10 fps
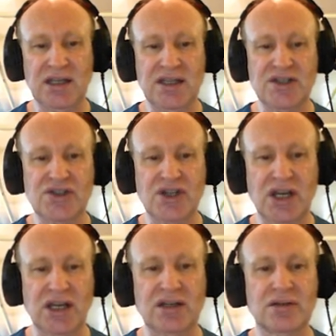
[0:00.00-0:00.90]
It's
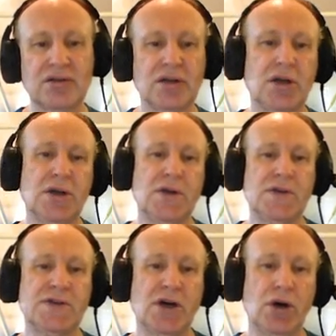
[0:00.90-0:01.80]
check.
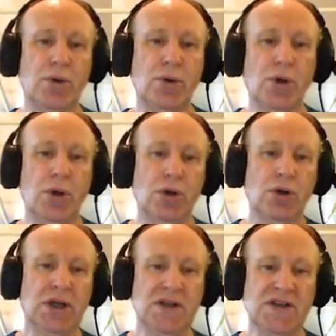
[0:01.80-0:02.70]
So
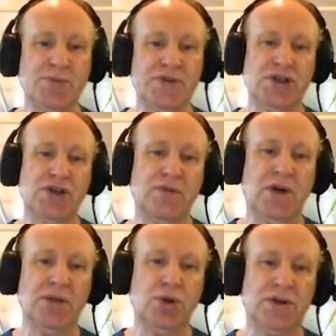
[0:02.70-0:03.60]
look at this position
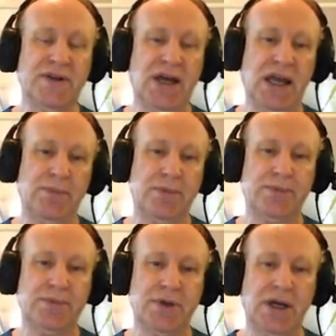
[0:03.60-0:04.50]
one more time,
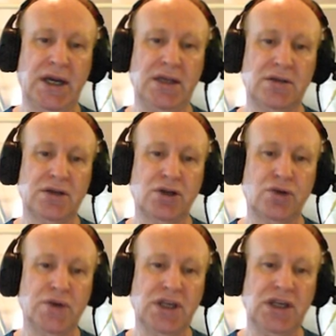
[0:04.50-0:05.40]
right?
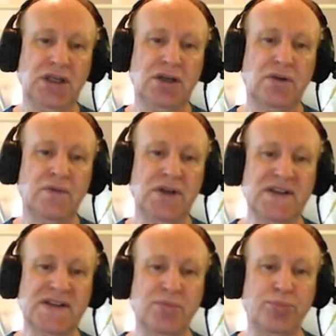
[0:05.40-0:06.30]
Queen with the
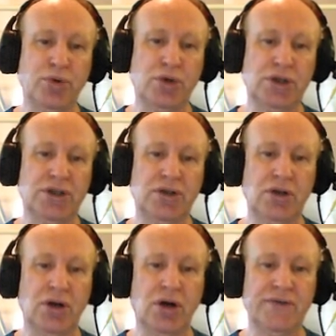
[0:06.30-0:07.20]
support
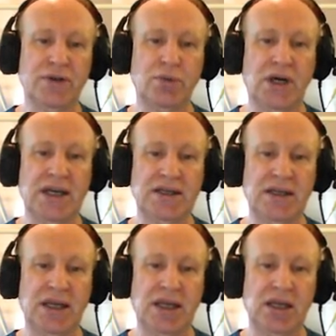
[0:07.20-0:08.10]
of the white
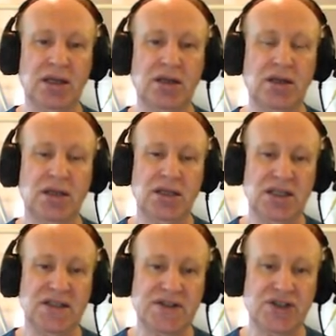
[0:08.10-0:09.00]
king
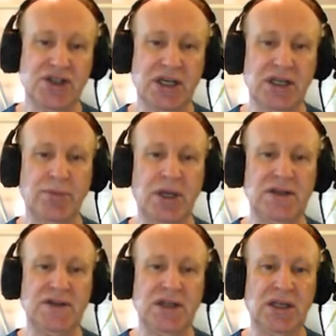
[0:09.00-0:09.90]
is
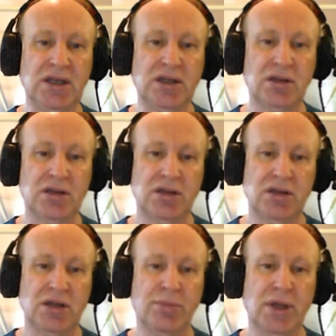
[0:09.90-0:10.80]
checkmating
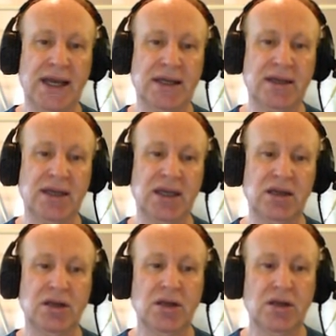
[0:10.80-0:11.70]
the black king.
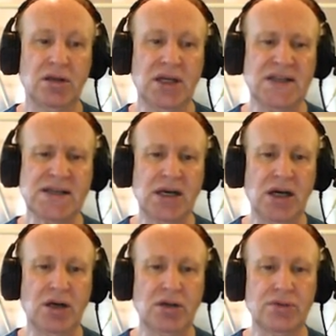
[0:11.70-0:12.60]
That's
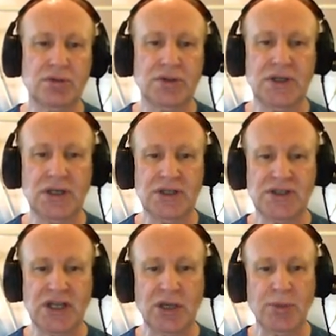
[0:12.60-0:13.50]
how the
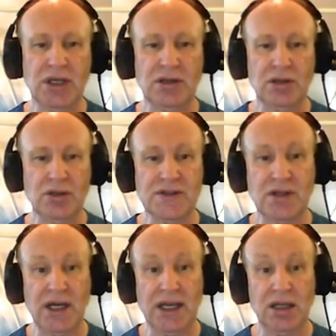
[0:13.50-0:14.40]
checkmate looks
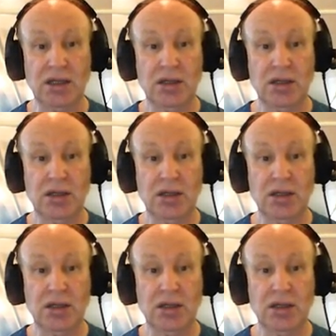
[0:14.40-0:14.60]
like.